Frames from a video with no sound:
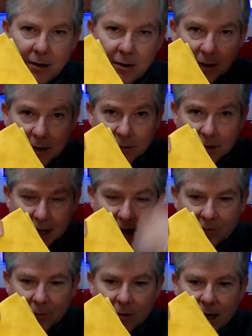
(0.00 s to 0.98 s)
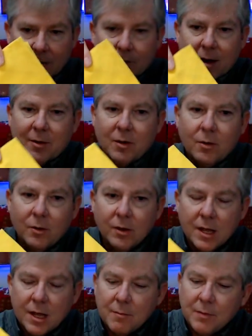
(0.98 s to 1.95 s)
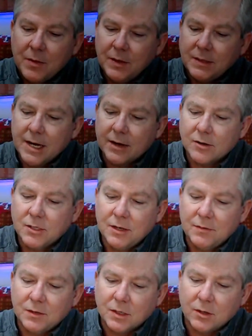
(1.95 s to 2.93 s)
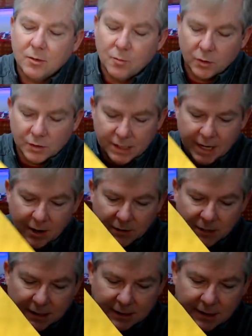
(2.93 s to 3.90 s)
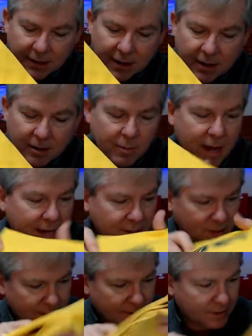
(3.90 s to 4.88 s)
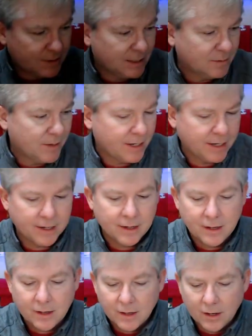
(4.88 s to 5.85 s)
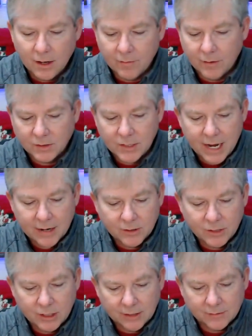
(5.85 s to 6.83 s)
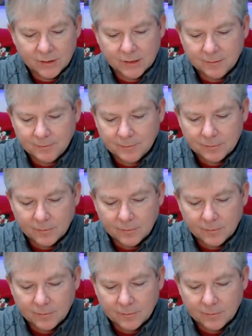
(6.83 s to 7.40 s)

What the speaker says: I don't think they went that far down the rabbit hole. But this neckerchief is a little more scarce. I see a lot of the patches. I don't see as many of those neckerchiefs.